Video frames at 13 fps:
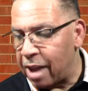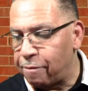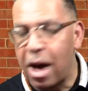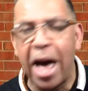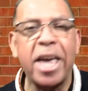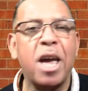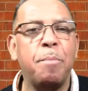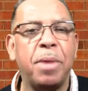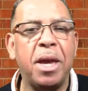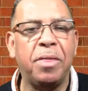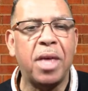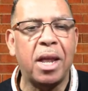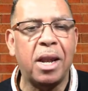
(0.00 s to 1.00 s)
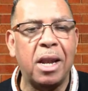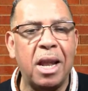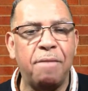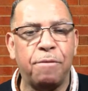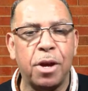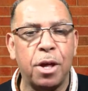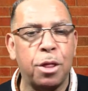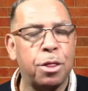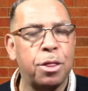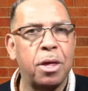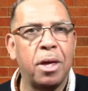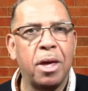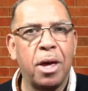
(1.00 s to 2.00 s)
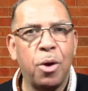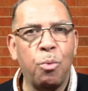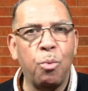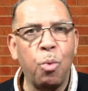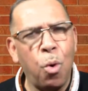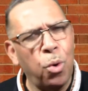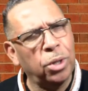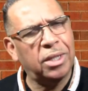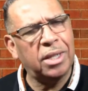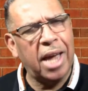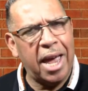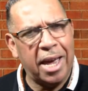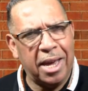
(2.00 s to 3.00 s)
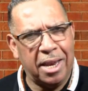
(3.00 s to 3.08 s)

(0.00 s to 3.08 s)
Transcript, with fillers: I am he that liveth, was dead,